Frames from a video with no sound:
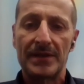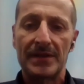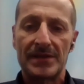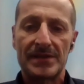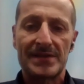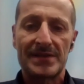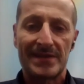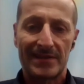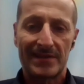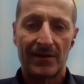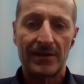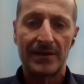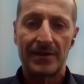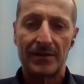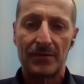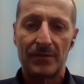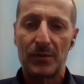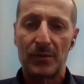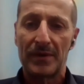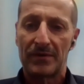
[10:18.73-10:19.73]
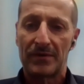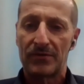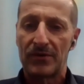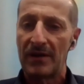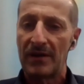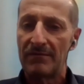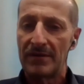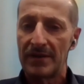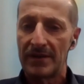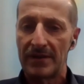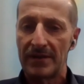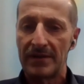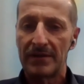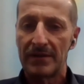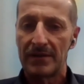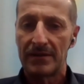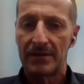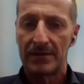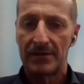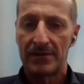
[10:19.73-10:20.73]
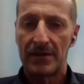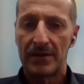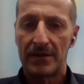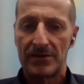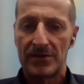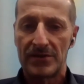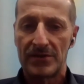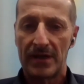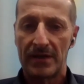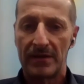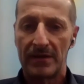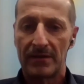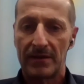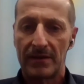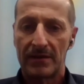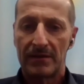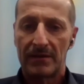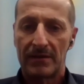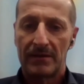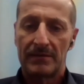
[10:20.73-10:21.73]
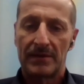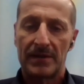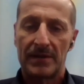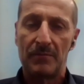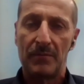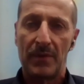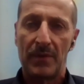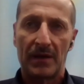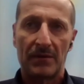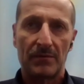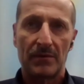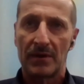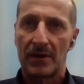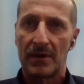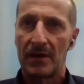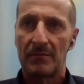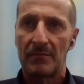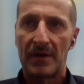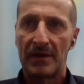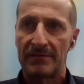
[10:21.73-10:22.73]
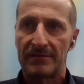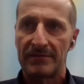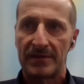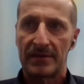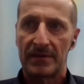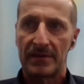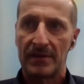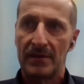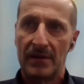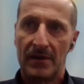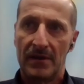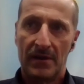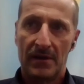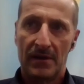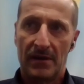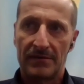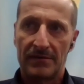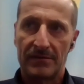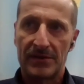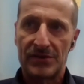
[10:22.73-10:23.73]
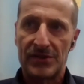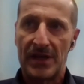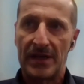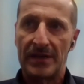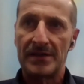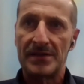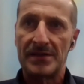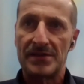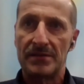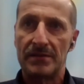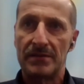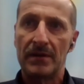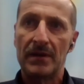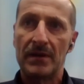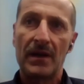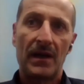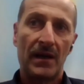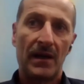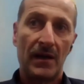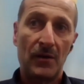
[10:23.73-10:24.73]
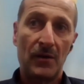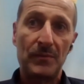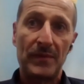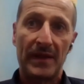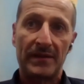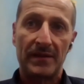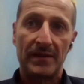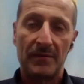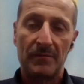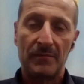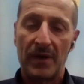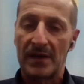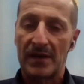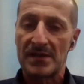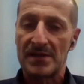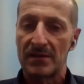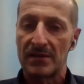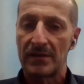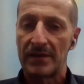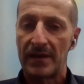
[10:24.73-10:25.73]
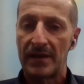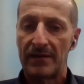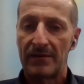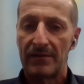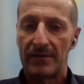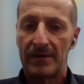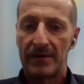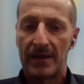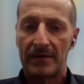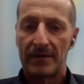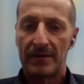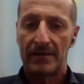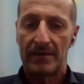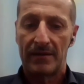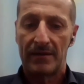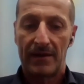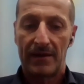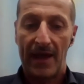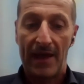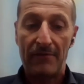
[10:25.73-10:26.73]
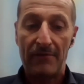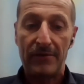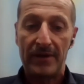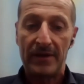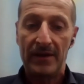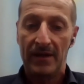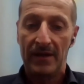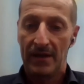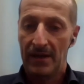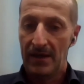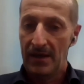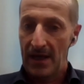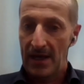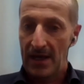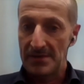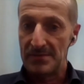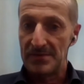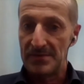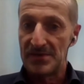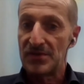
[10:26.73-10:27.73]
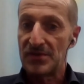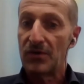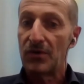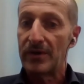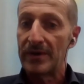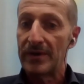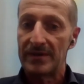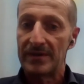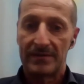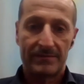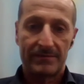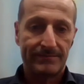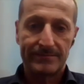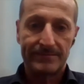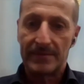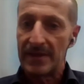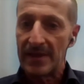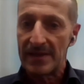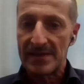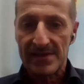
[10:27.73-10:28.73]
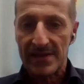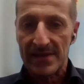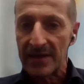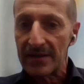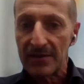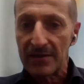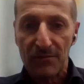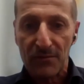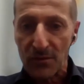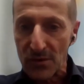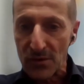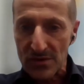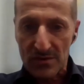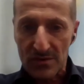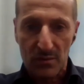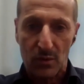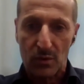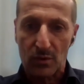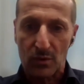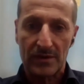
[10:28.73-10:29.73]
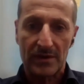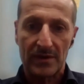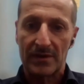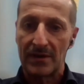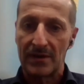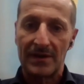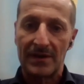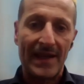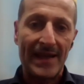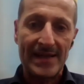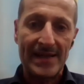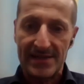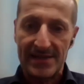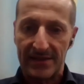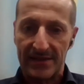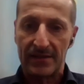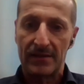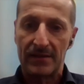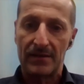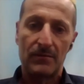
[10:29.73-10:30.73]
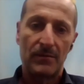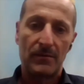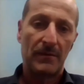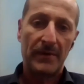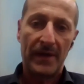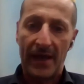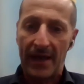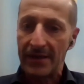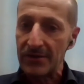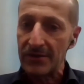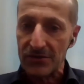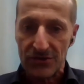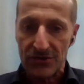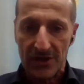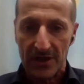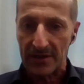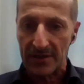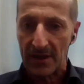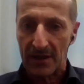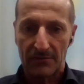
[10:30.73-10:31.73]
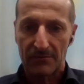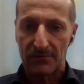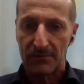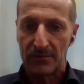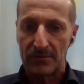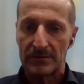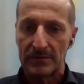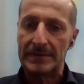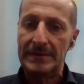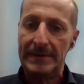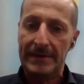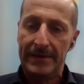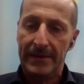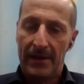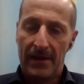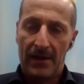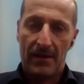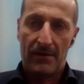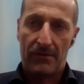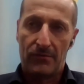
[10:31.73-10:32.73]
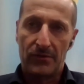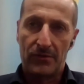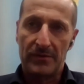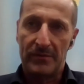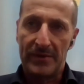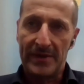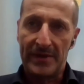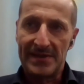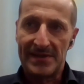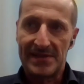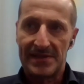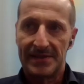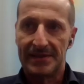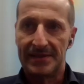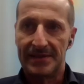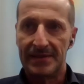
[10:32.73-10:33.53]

started with traveling in China, and the impact will come out of the Chinese New Year. I hope that the impact is not that heavy as we saw it, let's say, in the first quarter last year, where we had to shut down for 3 weeks.